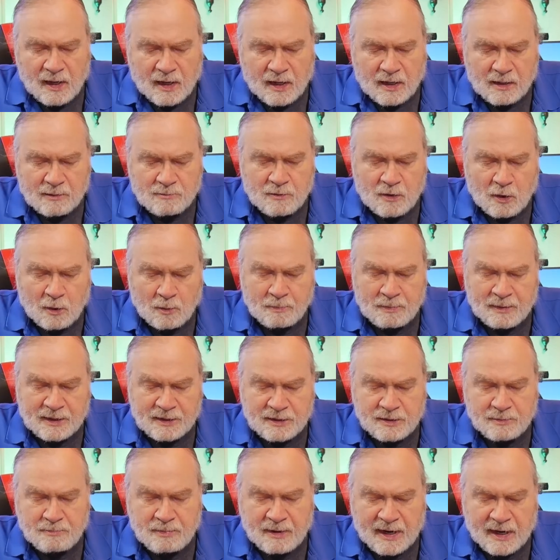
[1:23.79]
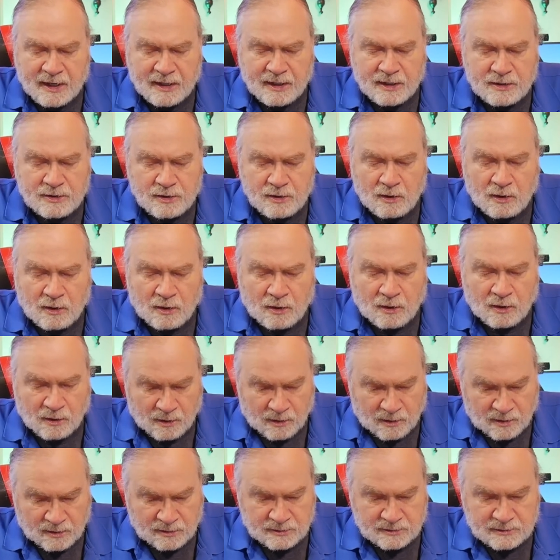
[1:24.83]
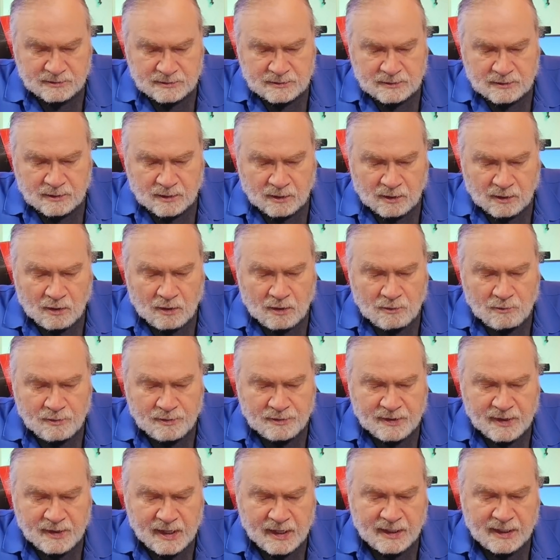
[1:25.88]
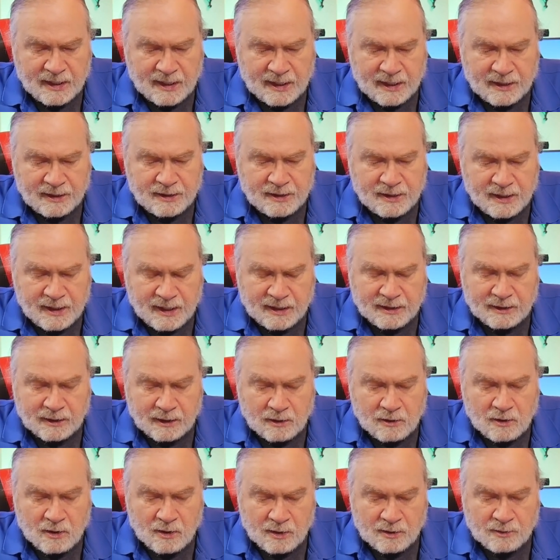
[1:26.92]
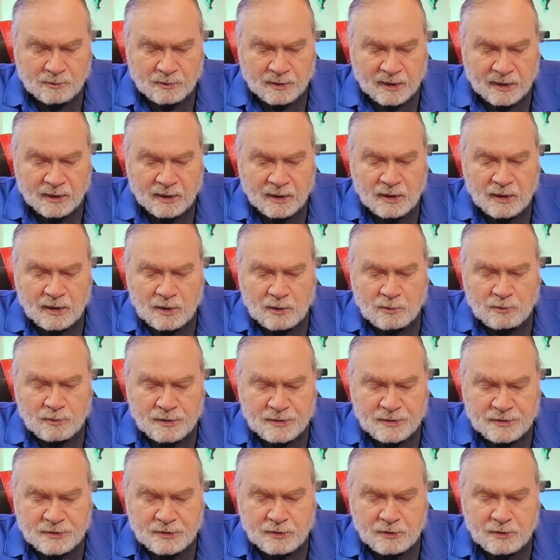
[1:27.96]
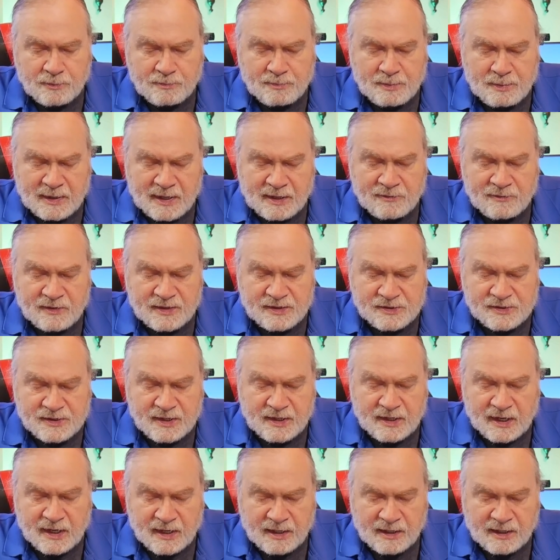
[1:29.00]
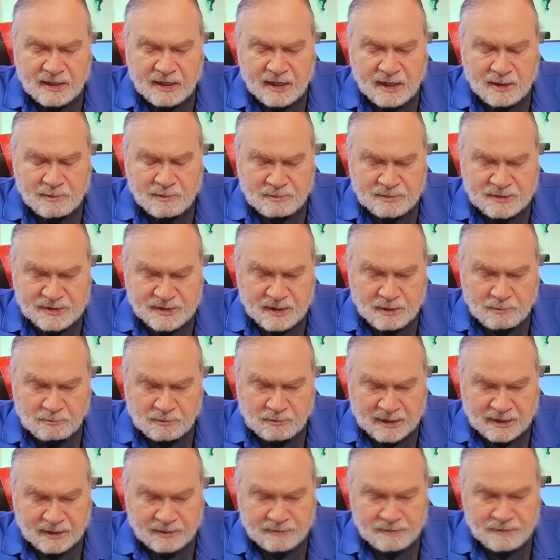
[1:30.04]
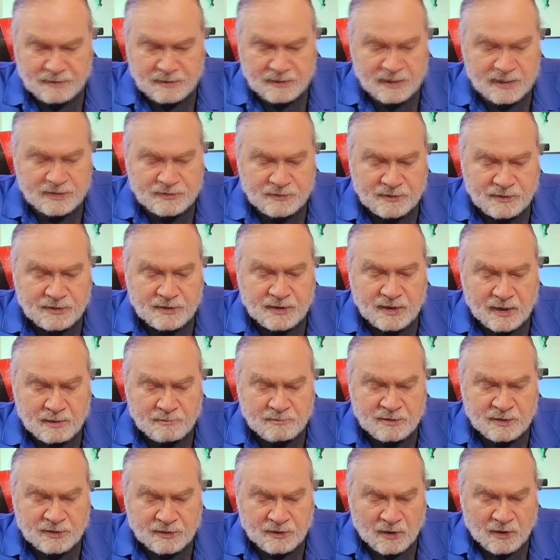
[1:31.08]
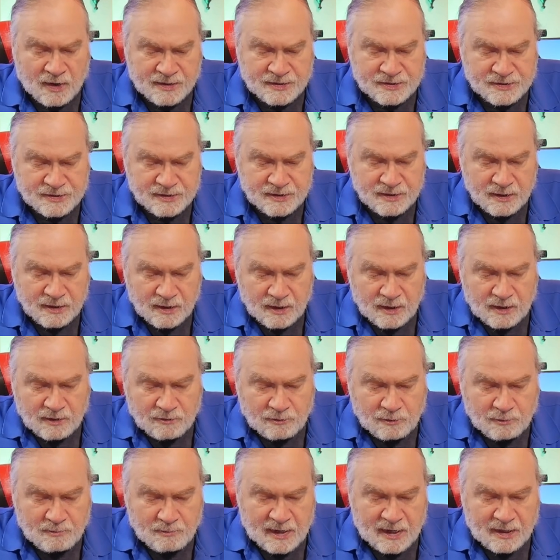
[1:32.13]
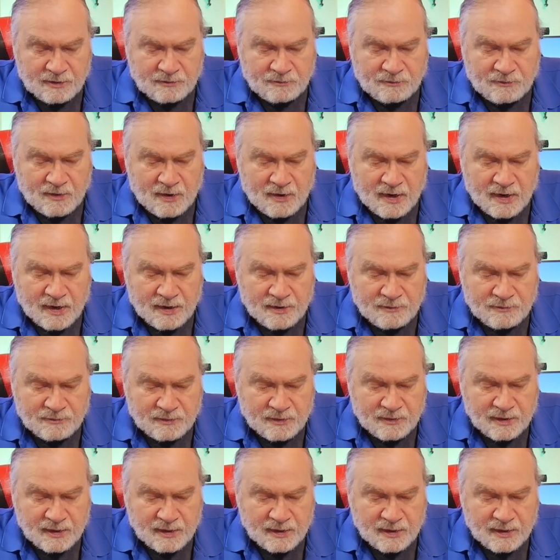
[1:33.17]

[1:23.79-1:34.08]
I'm hoping to package all, along with hanging and connecting hardware, with two PVC end cap assembly. Thanks for your time and thoughts. From N5